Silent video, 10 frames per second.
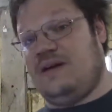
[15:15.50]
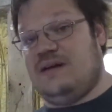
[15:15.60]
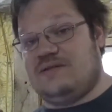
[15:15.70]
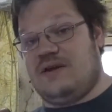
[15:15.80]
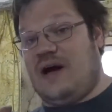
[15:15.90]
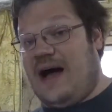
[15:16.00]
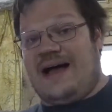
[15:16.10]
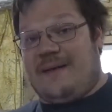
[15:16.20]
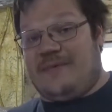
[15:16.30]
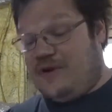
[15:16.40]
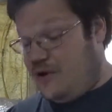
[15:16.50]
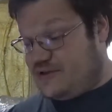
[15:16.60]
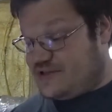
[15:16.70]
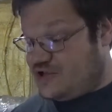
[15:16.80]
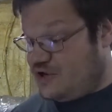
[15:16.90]
So I happen to know
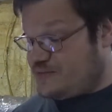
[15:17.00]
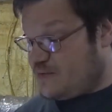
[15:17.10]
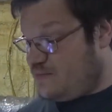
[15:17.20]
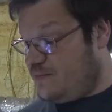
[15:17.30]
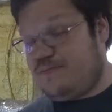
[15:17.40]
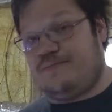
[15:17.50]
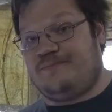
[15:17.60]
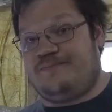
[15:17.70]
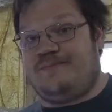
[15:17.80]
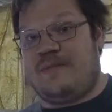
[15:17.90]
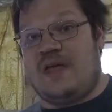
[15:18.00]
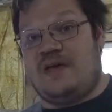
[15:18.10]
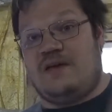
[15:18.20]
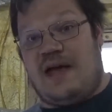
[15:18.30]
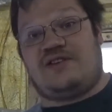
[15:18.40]
it's the tube, so
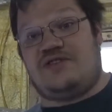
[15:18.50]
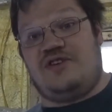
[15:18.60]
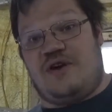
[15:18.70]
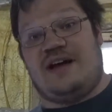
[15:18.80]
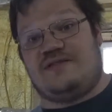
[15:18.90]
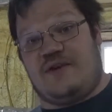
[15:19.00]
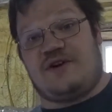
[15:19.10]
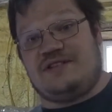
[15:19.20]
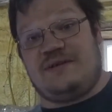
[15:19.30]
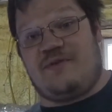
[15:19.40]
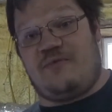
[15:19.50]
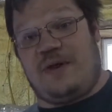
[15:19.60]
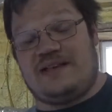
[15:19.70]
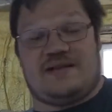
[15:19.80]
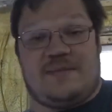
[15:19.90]
I'm, actually you guys have already seen me
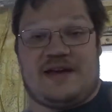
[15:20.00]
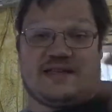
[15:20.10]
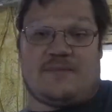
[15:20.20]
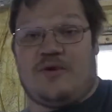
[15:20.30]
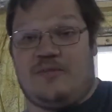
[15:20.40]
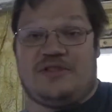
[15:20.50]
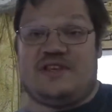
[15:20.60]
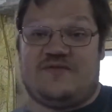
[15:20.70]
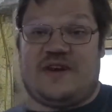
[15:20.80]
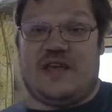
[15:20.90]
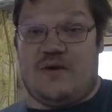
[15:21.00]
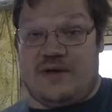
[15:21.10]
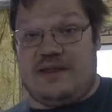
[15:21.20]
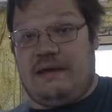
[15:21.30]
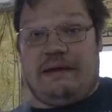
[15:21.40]
replace it because I'm going to put this video
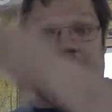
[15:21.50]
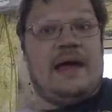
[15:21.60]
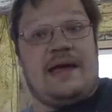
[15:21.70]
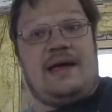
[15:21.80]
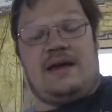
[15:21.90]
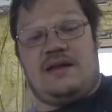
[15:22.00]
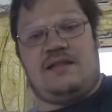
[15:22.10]
in the end of the